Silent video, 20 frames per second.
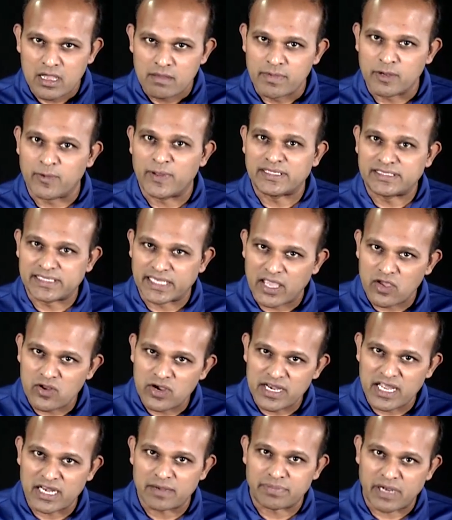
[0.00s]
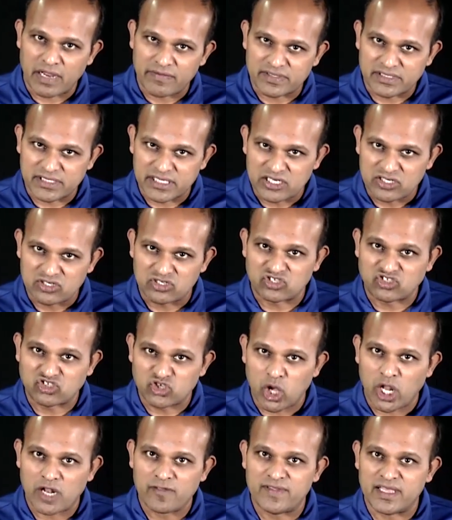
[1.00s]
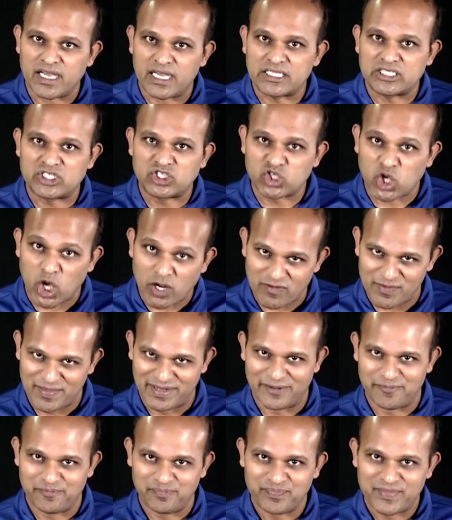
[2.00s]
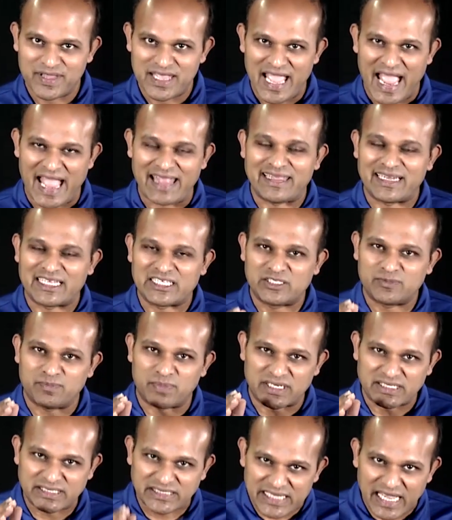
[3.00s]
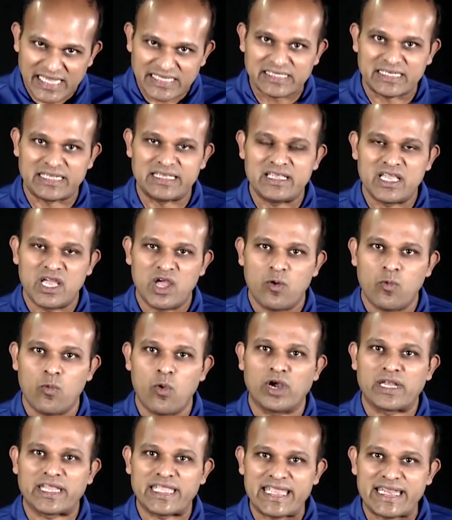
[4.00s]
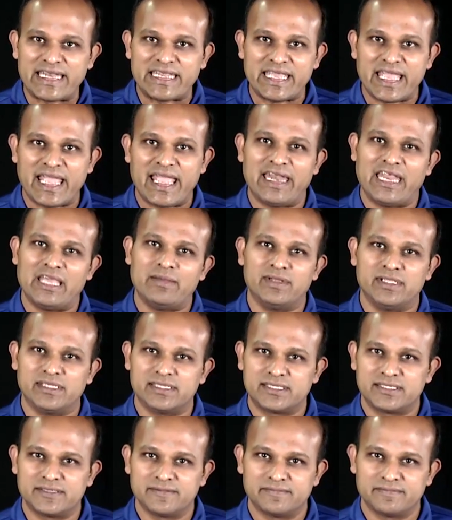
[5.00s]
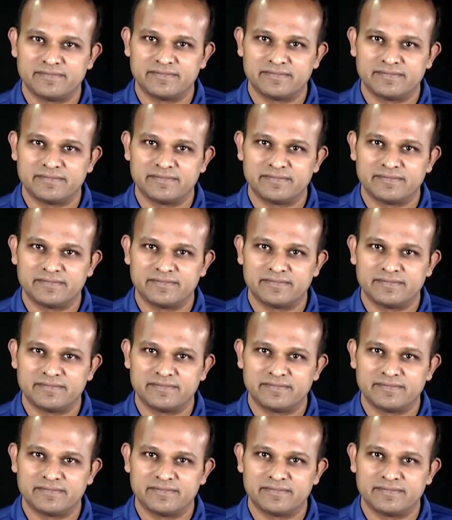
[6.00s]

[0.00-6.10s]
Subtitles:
between security and privacy to solve the unsolvable, and that is precisely what ETA enables.